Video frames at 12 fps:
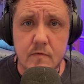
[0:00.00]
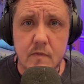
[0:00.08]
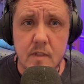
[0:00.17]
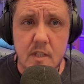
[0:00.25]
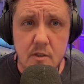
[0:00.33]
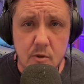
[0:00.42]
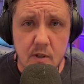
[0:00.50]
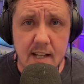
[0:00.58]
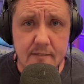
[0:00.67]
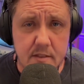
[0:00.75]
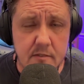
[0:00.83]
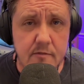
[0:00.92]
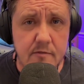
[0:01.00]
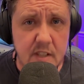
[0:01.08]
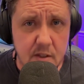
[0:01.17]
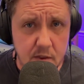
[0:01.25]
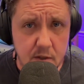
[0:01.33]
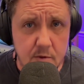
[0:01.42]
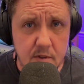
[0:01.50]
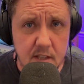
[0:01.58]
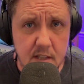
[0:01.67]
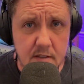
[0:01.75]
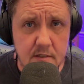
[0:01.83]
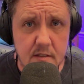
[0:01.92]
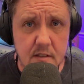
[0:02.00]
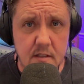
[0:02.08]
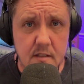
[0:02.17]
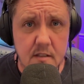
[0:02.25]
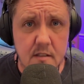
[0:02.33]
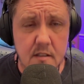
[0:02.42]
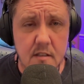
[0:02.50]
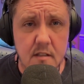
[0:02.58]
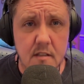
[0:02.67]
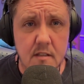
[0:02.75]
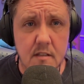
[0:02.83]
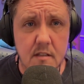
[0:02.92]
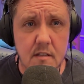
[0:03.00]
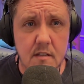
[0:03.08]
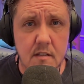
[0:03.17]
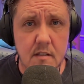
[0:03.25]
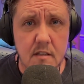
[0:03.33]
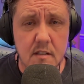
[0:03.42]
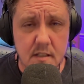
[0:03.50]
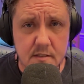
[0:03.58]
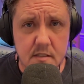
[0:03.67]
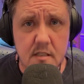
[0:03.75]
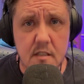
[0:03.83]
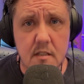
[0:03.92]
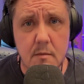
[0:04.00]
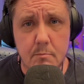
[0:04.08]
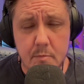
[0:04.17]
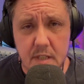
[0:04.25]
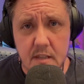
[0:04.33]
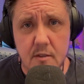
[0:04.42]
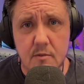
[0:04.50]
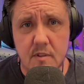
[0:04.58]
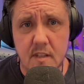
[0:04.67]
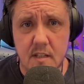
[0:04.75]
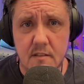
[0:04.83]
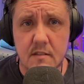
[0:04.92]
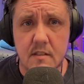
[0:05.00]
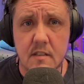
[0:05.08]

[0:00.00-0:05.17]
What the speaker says: You don't have to feel those things to necessarily be those things.